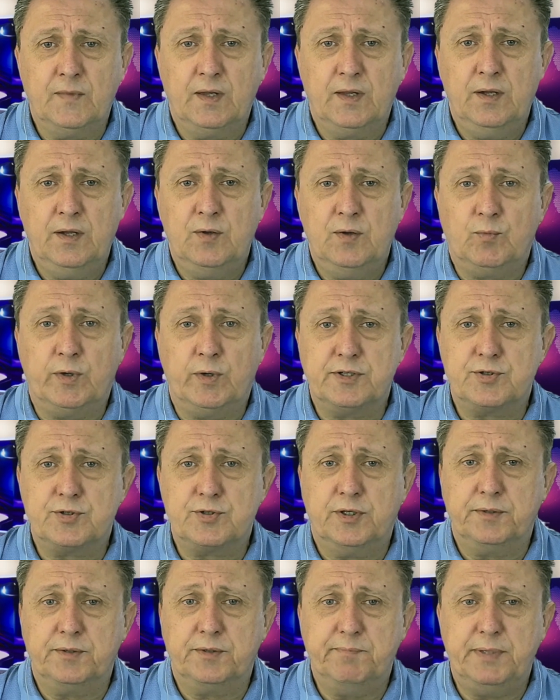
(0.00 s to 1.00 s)
What has
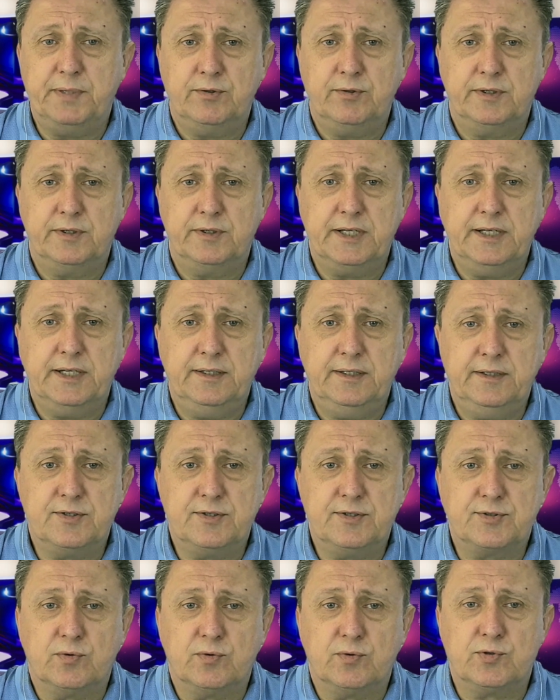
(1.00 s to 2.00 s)
gotten better again
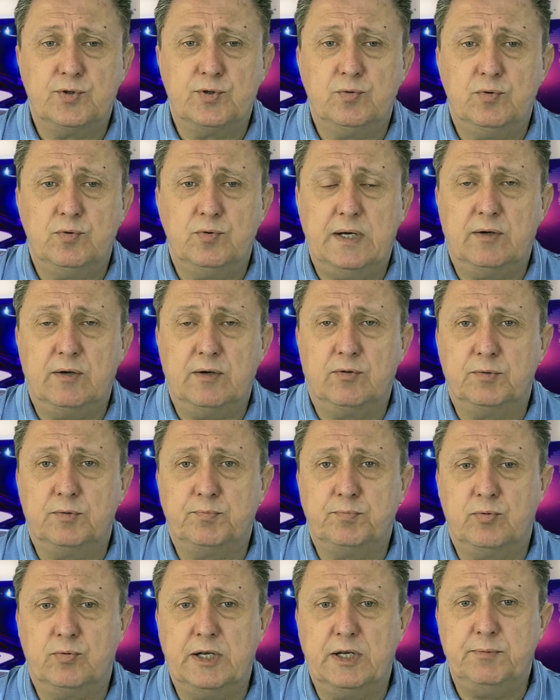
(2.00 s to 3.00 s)
is also our
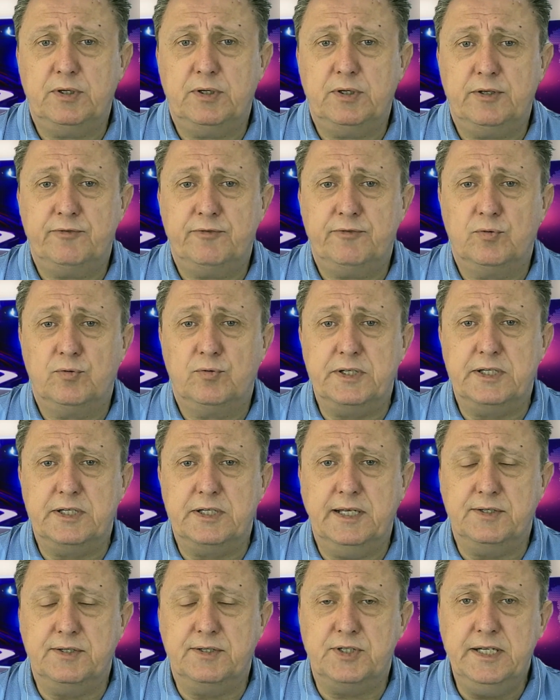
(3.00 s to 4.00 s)
Paraiba for week
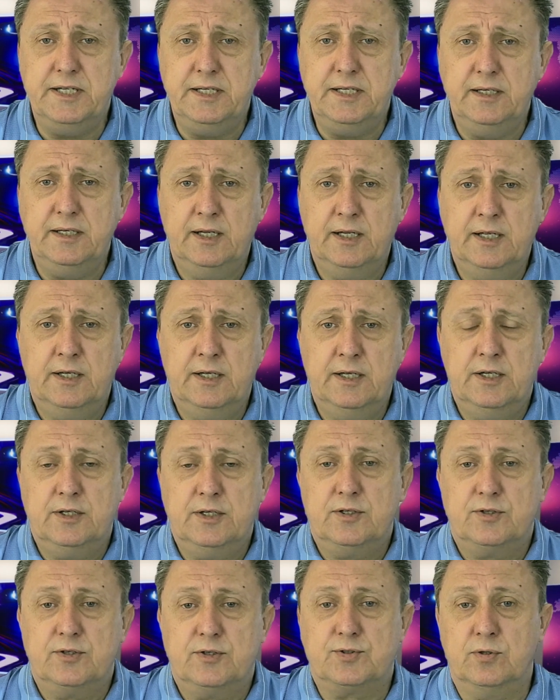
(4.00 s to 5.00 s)
18.
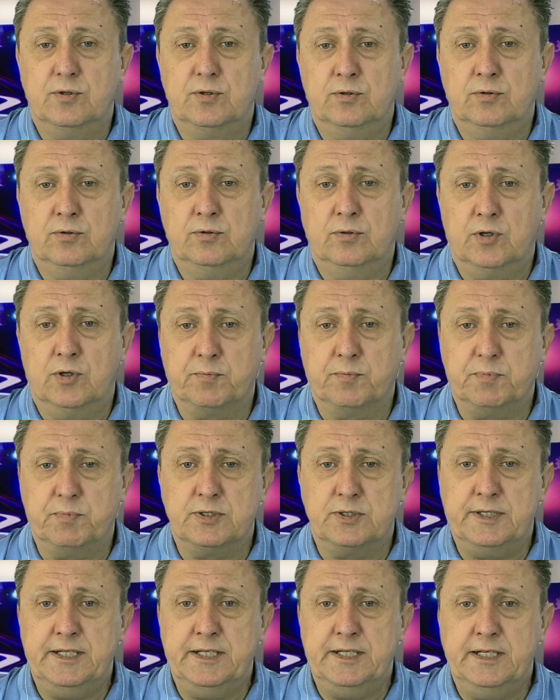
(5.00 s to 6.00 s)
So
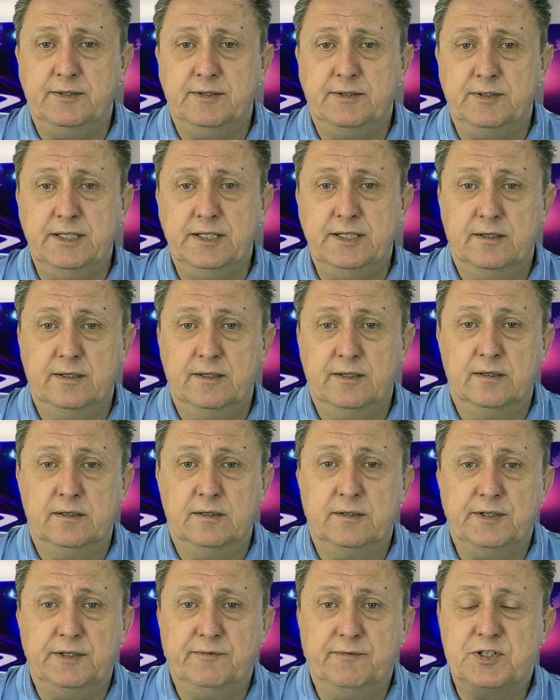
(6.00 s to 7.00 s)
obviously the
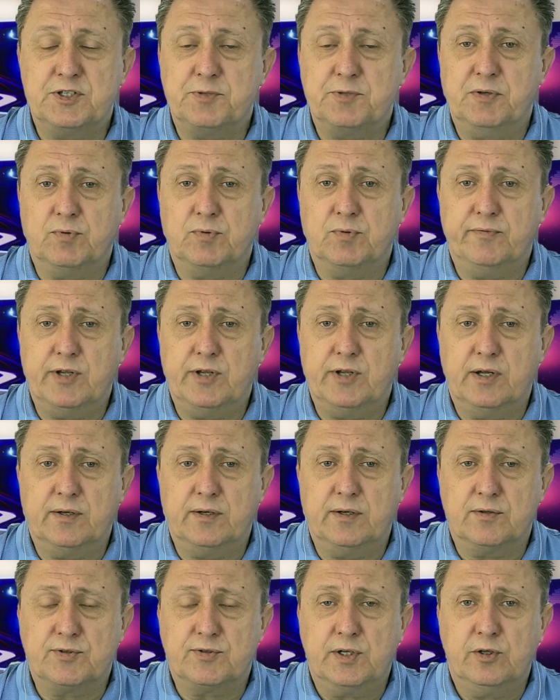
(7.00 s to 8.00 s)
investment we've done
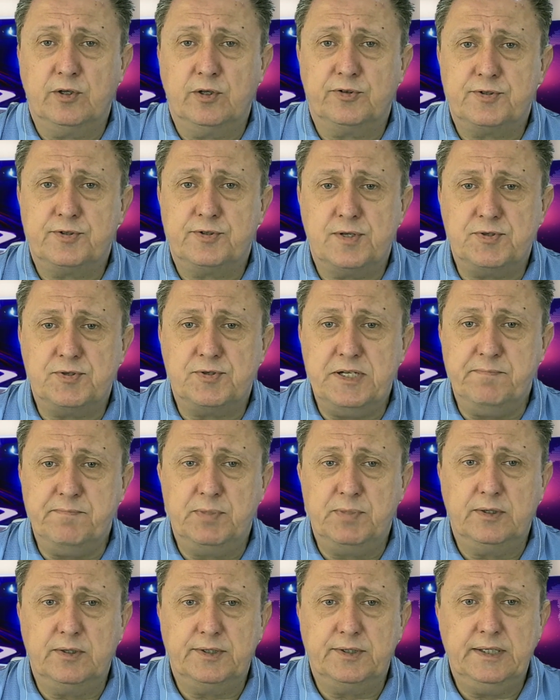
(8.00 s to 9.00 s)
ourselves, the team
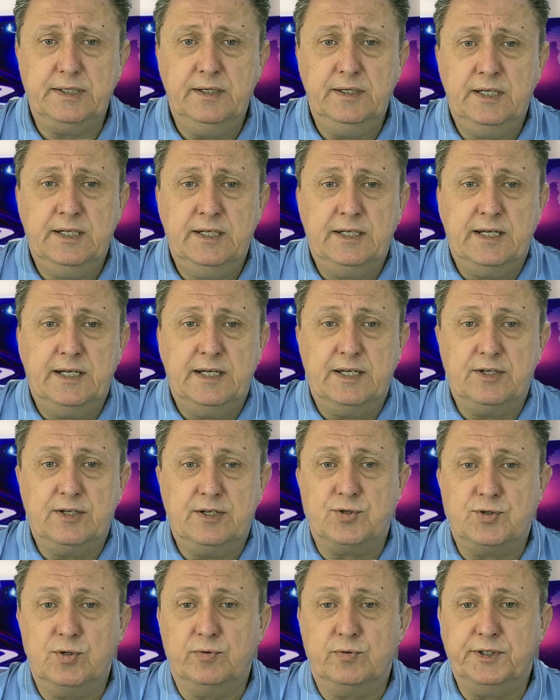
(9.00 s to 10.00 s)
building, has
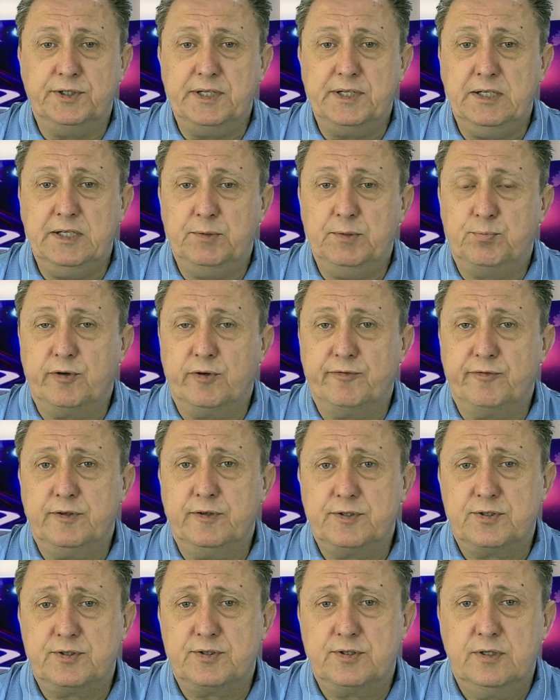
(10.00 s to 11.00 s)
shown a daily
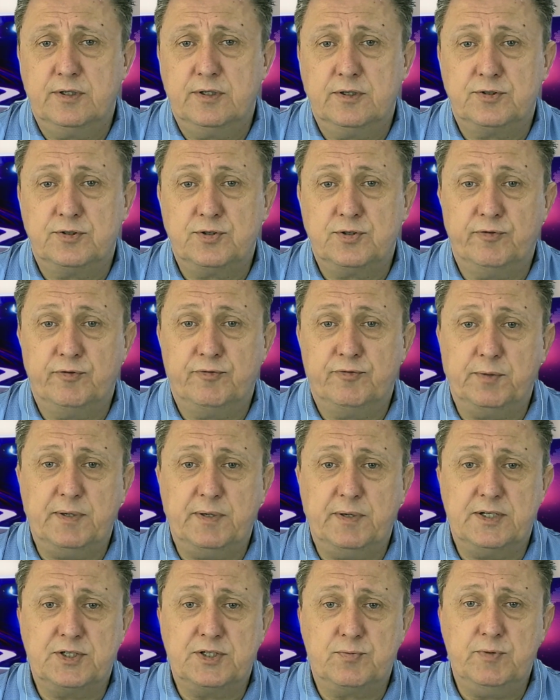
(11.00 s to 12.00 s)
profit. So for the
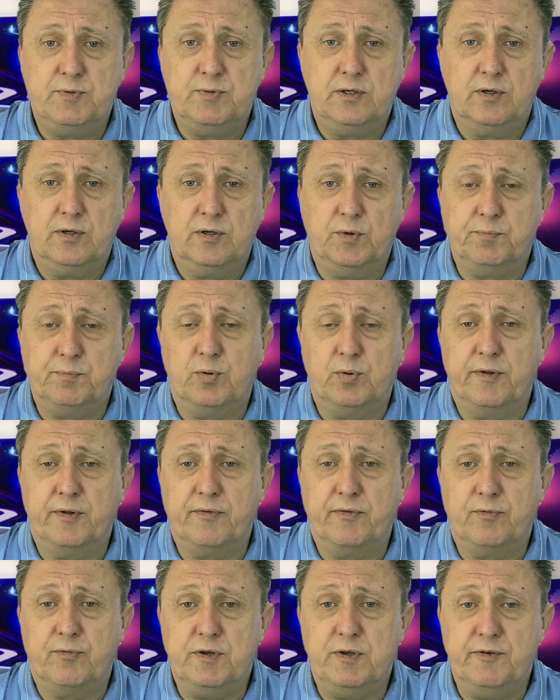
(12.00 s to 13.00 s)
past week of
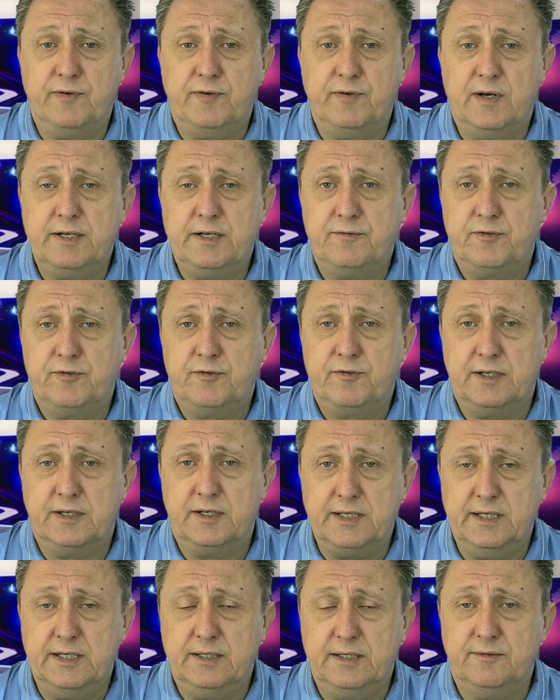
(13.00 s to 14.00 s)
1.35.
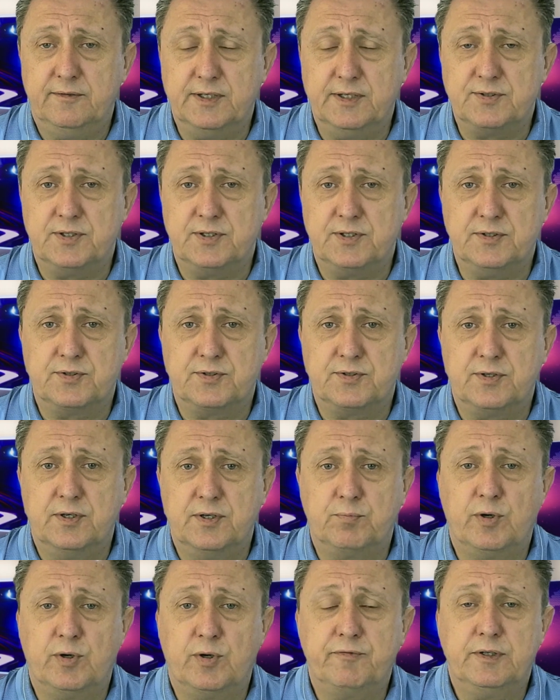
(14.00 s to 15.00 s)
Again, this is a
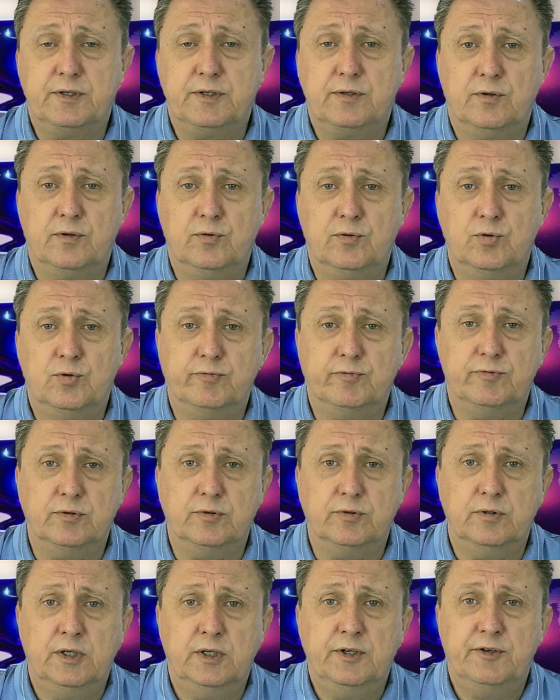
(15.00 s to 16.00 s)
profit over
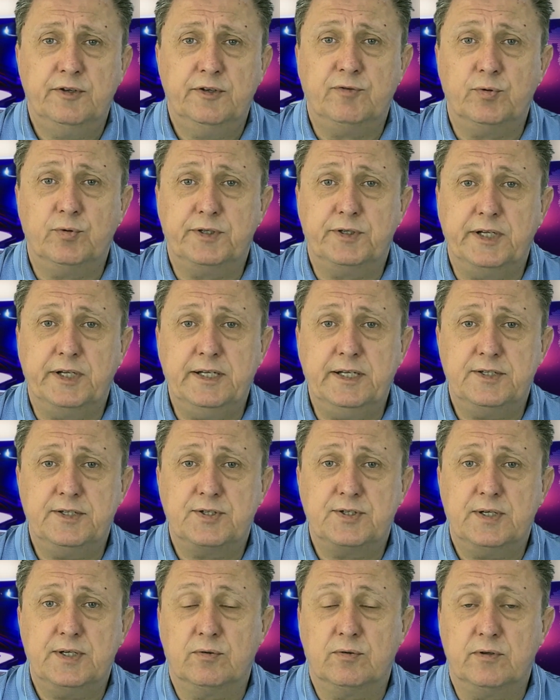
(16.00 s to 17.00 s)
4 days
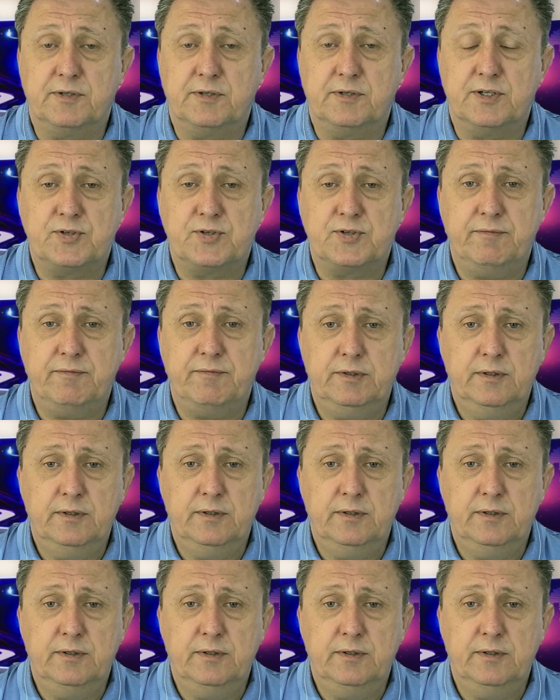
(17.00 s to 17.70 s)
out of the 7.